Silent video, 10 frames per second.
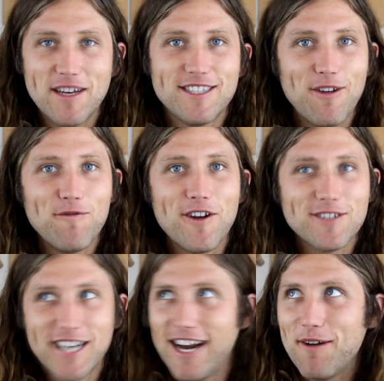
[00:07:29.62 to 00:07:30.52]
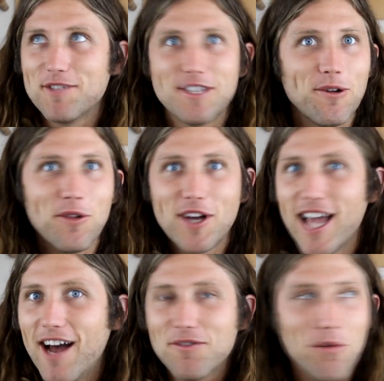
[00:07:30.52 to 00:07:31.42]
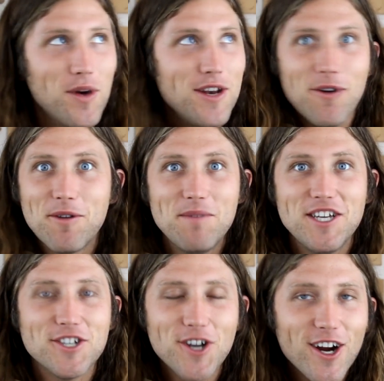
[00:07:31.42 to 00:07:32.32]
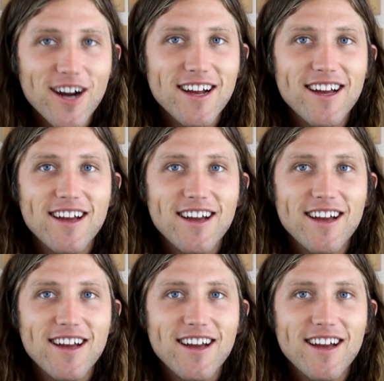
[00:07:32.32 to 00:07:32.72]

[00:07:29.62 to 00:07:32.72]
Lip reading: I still felt scared. I was still looking out the window to be sure.